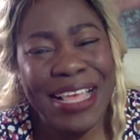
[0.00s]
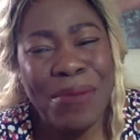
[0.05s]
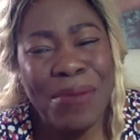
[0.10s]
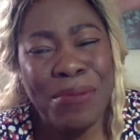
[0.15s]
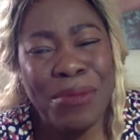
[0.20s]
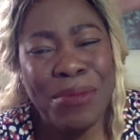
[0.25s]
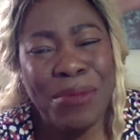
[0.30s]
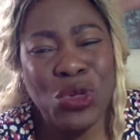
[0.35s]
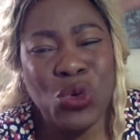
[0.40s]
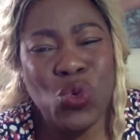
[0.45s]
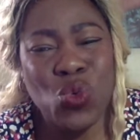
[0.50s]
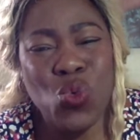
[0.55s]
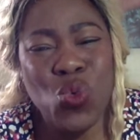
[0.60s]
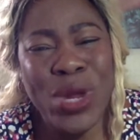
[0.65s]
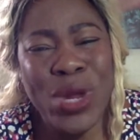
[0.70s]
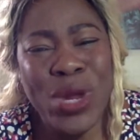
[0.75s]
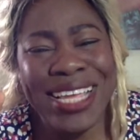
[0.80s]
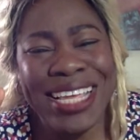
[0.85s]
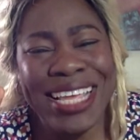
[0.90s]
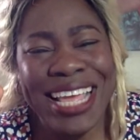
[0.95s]
But the
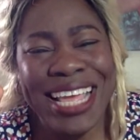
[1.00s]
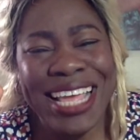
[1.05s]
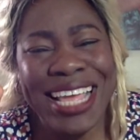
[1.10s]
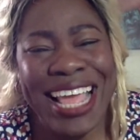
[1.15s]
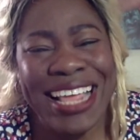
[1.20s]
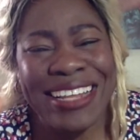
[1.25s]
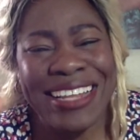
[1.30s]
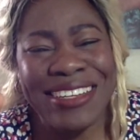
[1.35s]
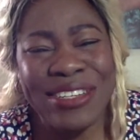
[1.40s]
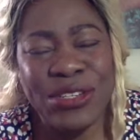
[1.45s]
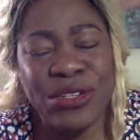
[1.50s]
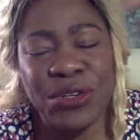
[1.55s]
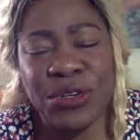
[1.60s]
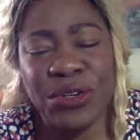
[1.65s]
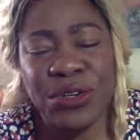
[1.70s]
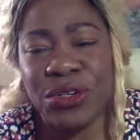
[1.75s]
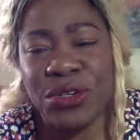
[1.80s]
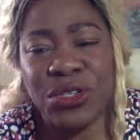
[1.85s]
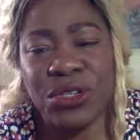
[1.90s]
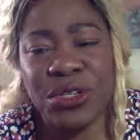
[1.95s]
quick
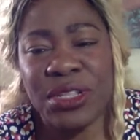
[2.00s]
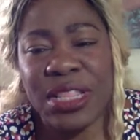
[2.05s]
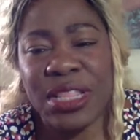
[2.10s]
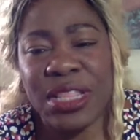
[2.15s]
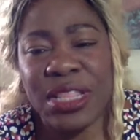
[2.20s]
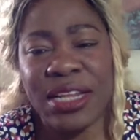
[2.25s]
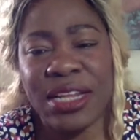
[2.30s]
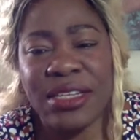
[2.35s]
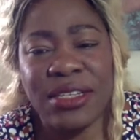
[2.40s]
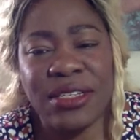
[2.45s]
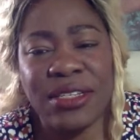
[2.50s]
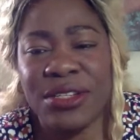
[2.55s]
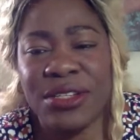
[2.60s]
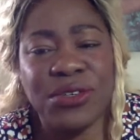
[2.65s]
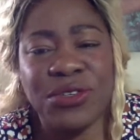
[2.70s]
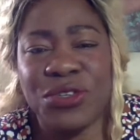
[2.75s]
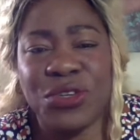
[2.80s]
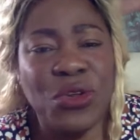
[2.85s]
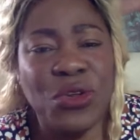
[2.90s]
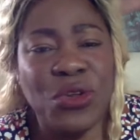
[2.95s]
answer to that is
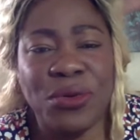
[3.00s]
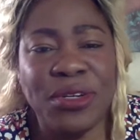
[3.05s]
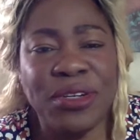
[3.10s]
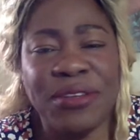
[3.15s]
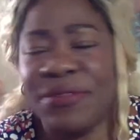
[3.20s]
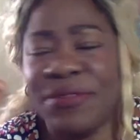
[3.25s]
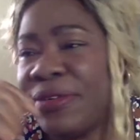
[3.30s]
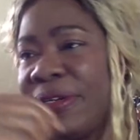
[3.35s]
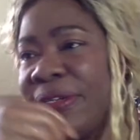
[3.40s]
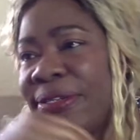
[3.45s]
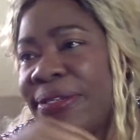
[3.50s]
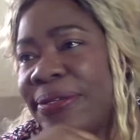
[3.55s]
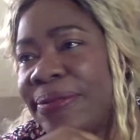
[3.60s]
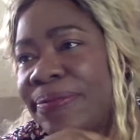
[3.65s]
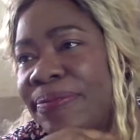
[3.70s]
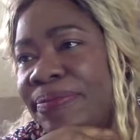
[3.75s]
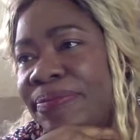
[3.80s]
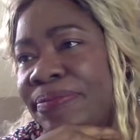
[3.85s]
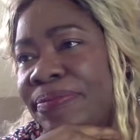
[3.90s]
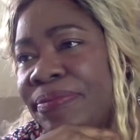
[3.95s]
there's no difference.
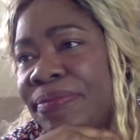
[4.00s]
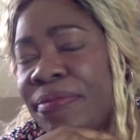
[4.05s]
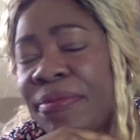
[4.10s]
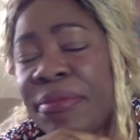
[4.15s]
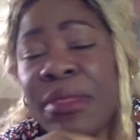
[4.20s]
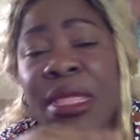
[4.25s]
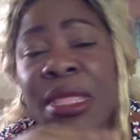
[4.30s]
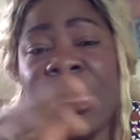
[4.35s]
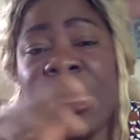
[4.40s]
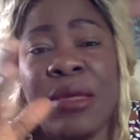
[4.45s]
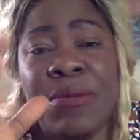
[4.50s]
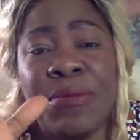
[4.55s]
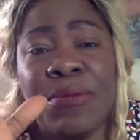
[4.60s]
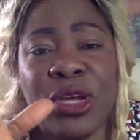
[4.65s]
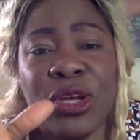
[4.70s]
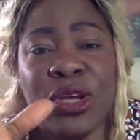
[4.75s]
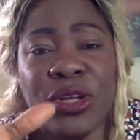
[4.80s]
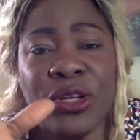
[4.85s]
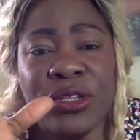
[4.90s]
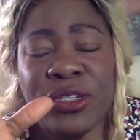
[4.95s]

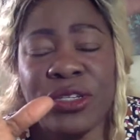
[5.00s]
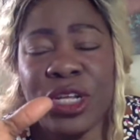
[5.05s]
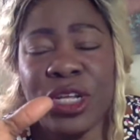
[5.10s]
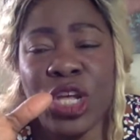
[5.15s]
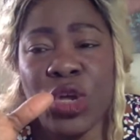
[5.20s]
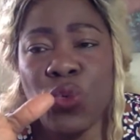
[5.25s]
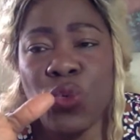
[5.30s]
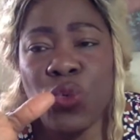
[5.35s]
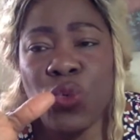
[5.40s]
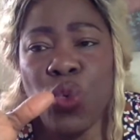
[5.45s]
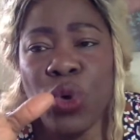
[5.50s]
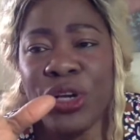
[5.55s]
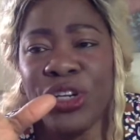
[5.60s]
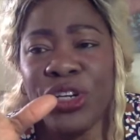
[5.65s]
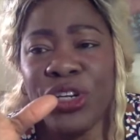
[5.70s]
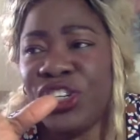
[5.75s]
Because in one